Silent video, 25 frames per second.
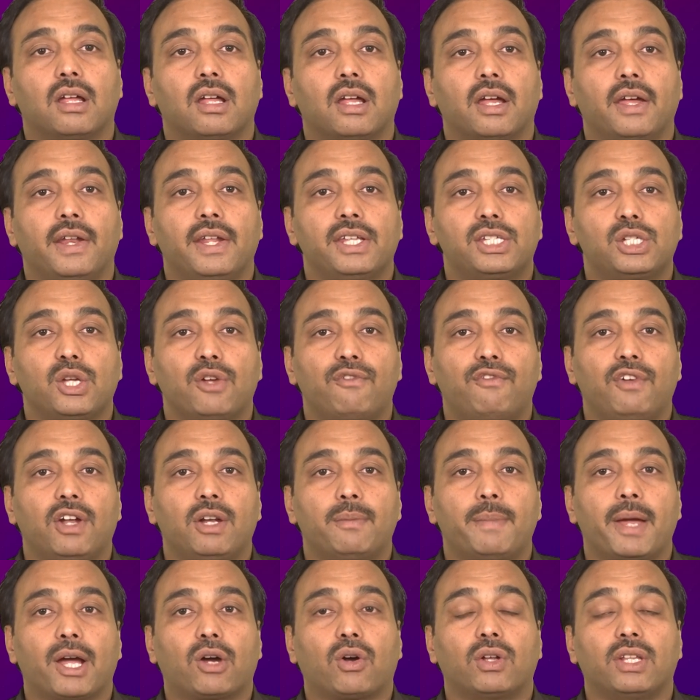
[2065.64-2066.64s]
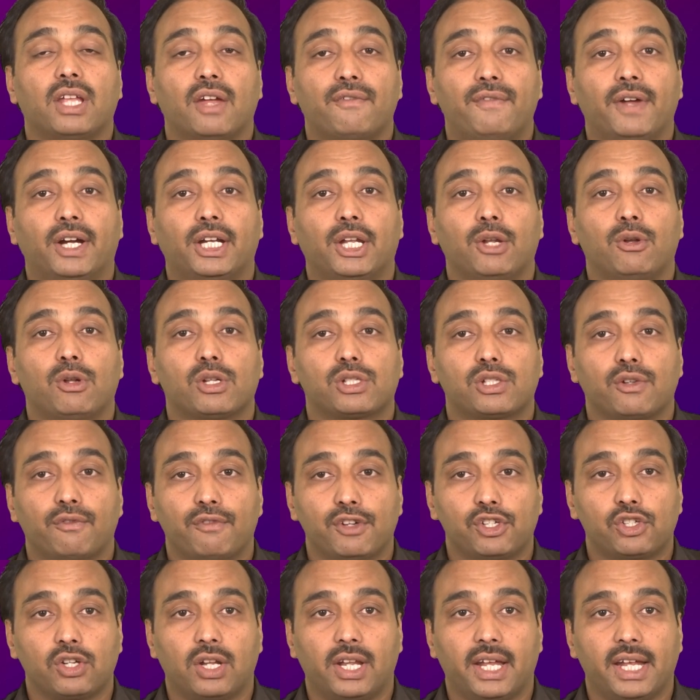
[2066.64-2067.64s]
Receive feedback on the effectiveness of
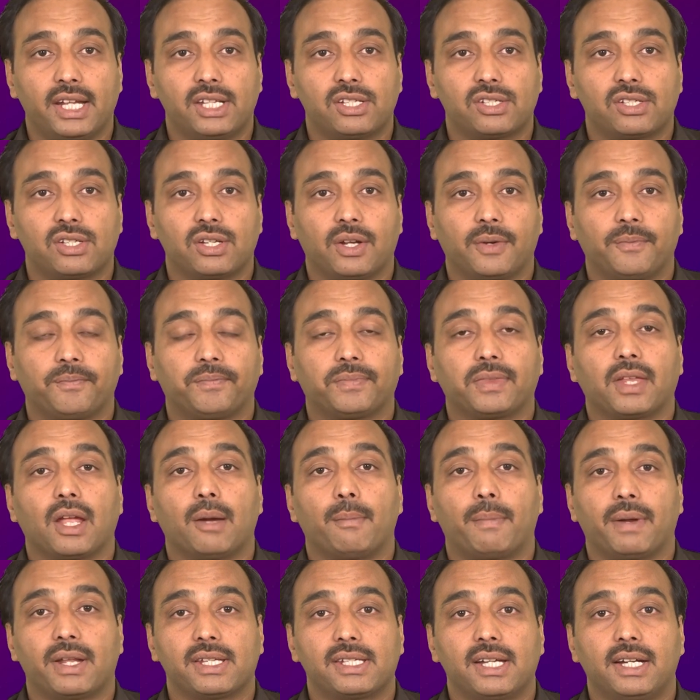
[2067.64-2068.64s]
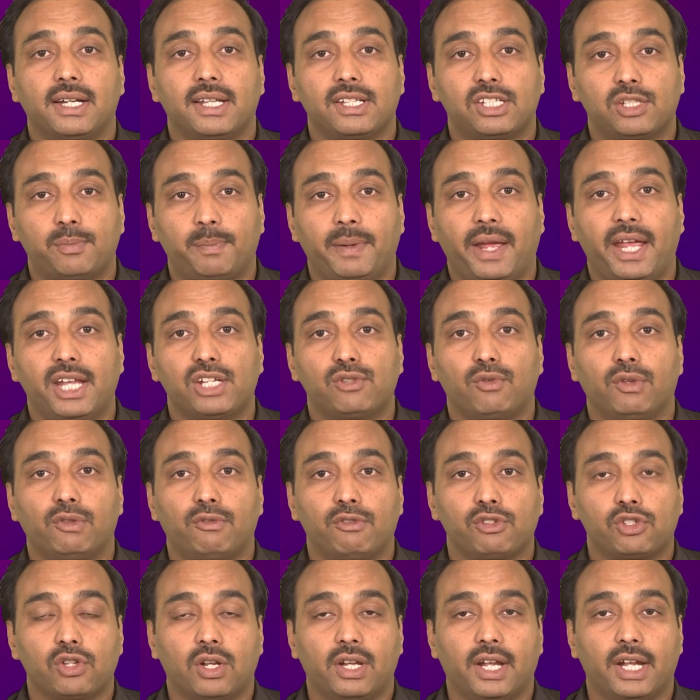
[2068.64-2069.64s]
visual aids. Present a speech with
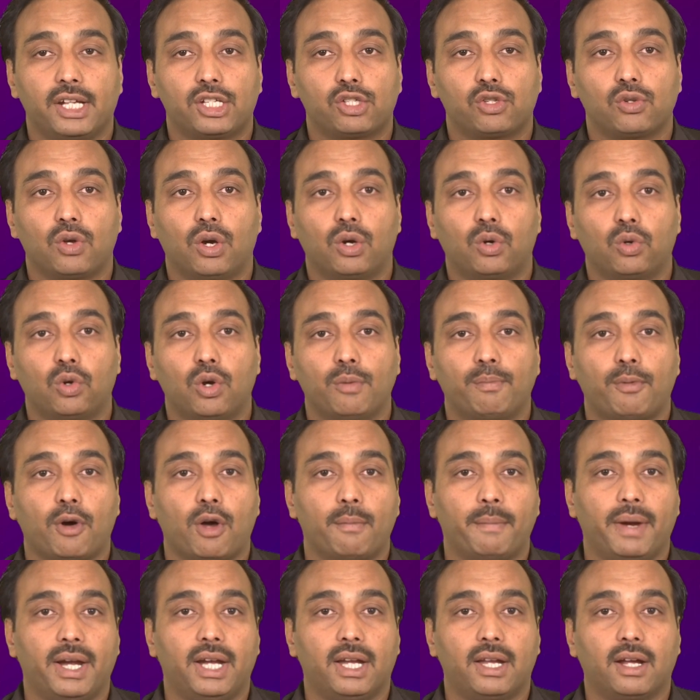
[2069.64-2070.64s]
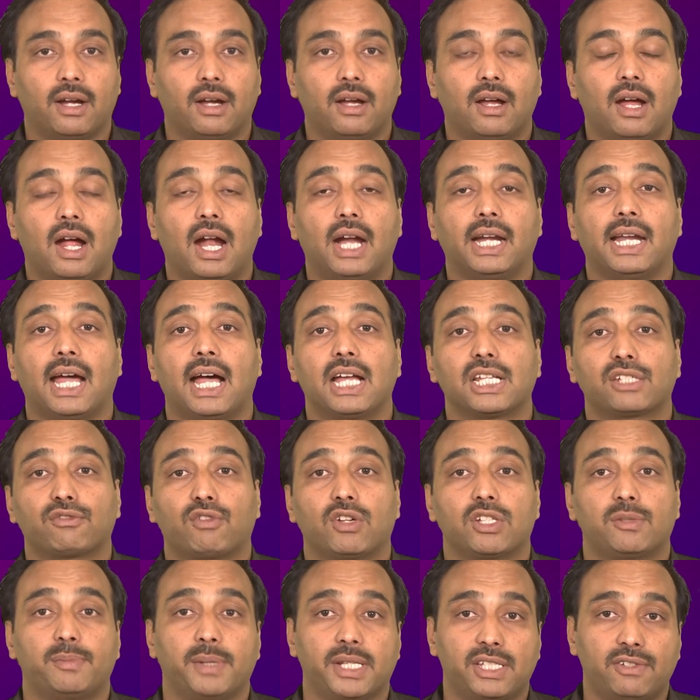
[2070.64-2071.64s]
visual aids to a group or mentor and ask for
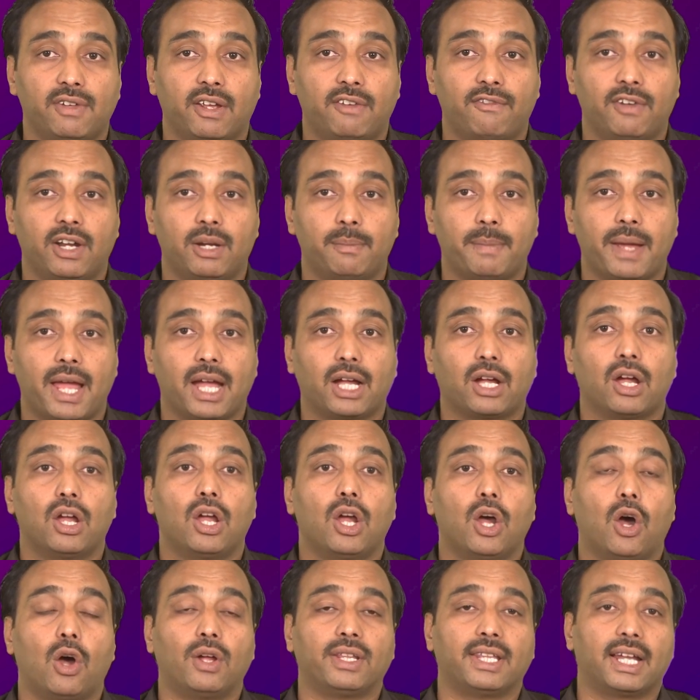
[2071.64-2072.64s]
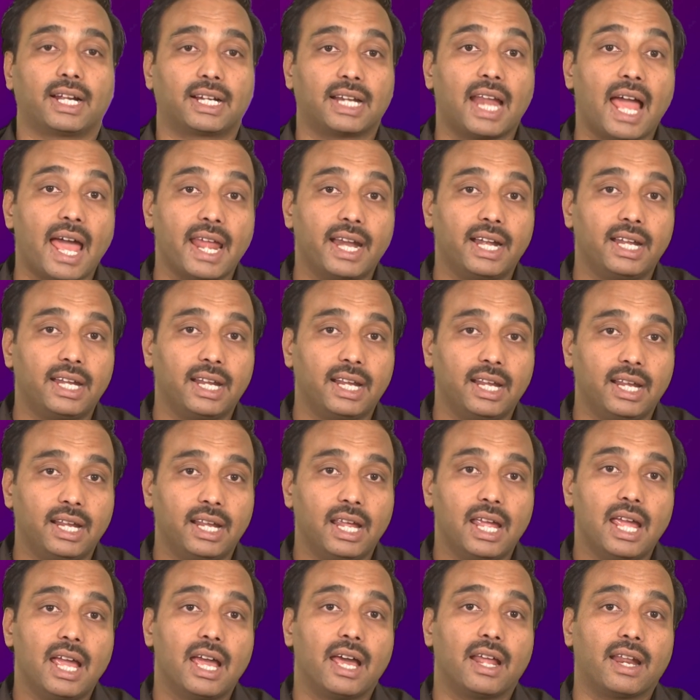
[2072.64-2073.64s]
specific feedback on the clarity,
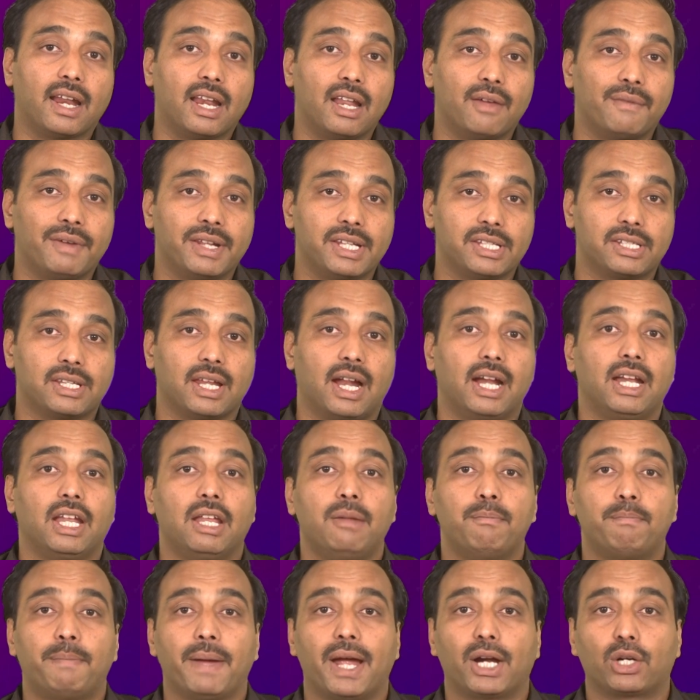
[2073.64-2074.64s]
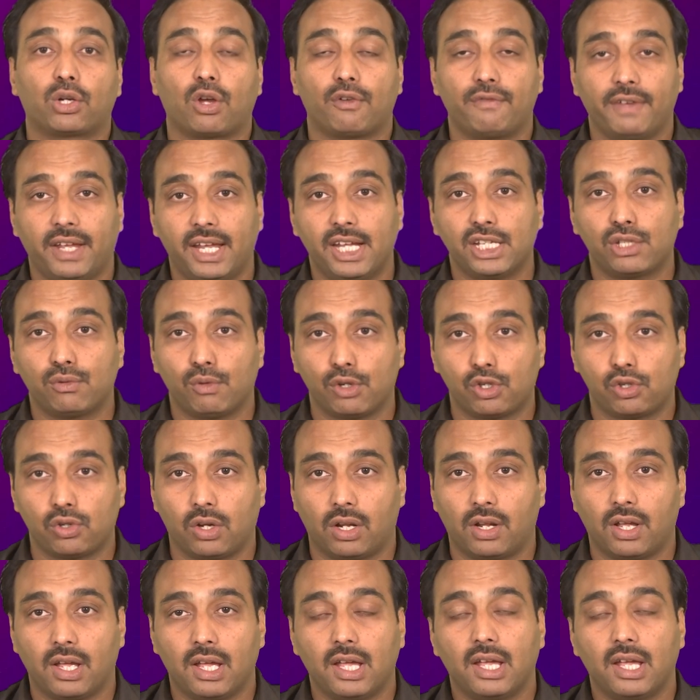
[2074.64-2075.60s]
relevance, and impact of each visual.